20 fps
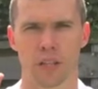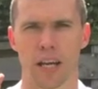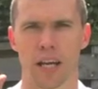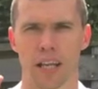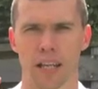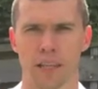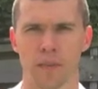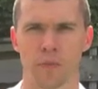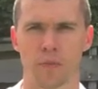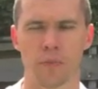
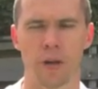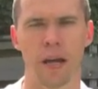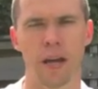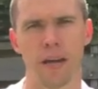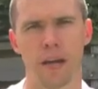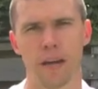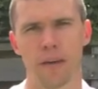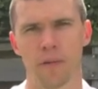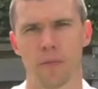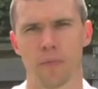slightly
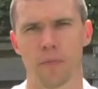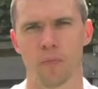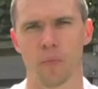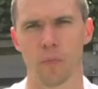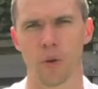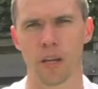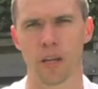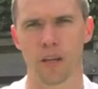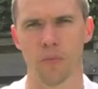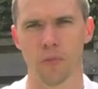
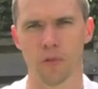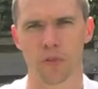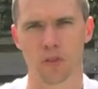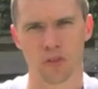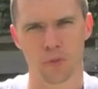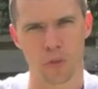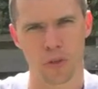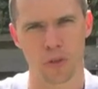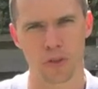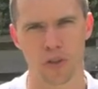weaker
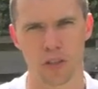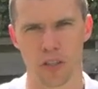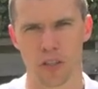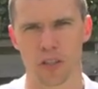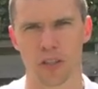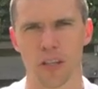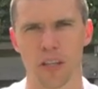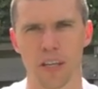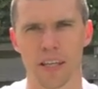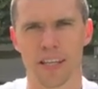muscles, because
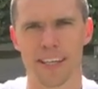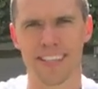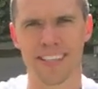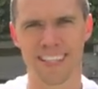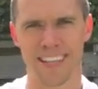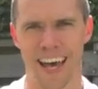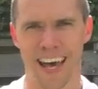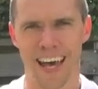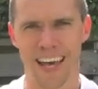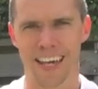you're
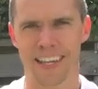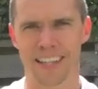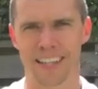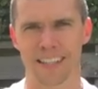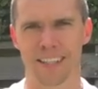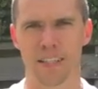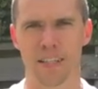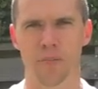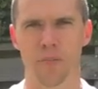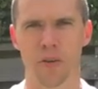tight
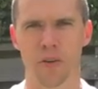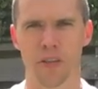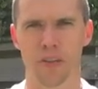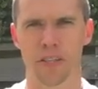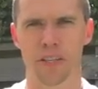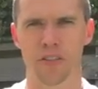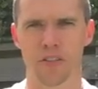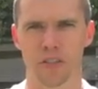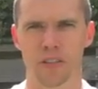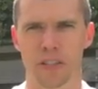into your
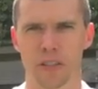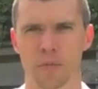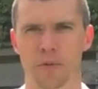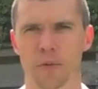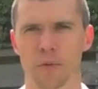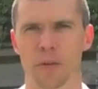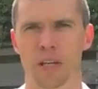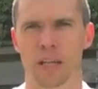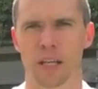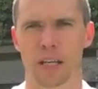body. It just
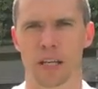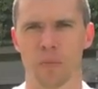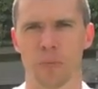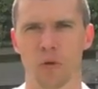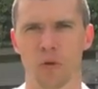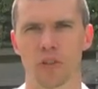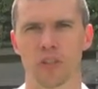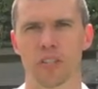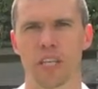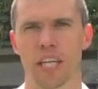seems like a
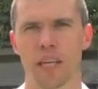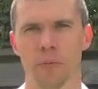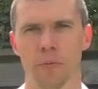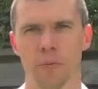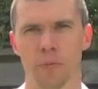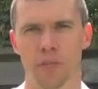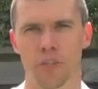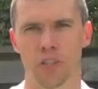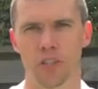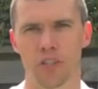more
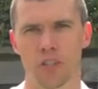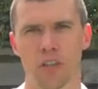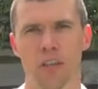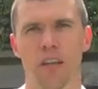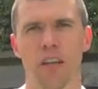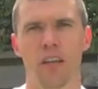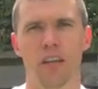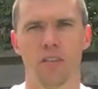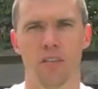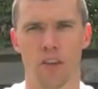stable position
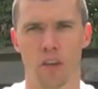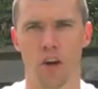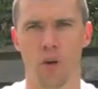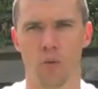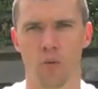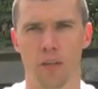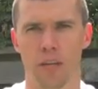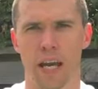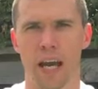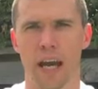than
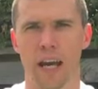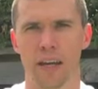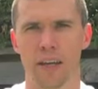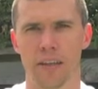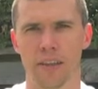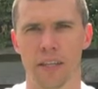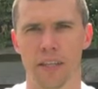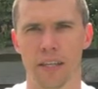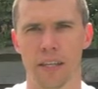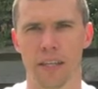holding it out
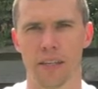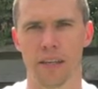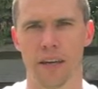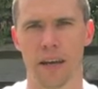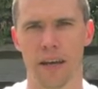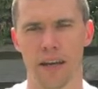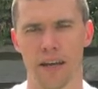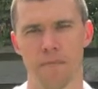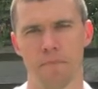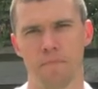in
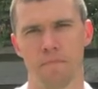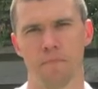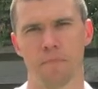the